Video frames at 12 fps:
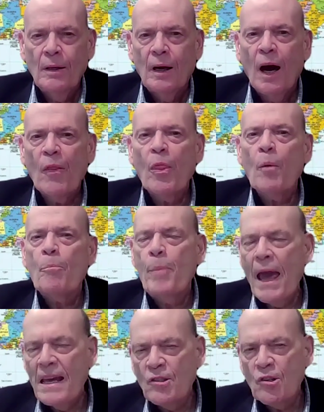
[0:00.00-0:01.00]
On the
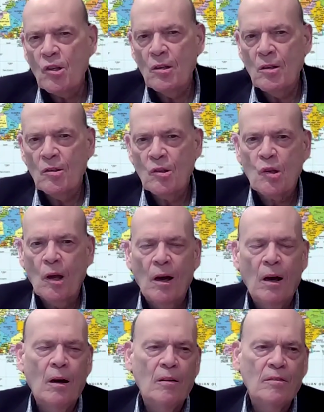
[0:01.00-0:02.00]
basis
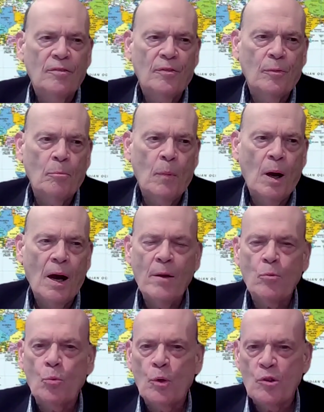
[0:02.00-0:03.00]
of my
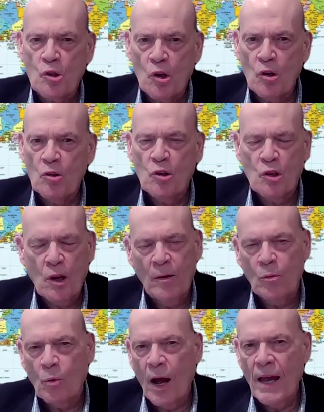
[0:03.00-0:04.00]
research
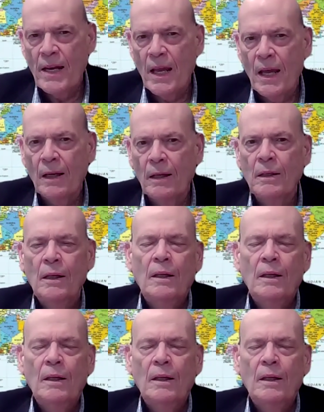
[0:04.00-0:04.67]
and writing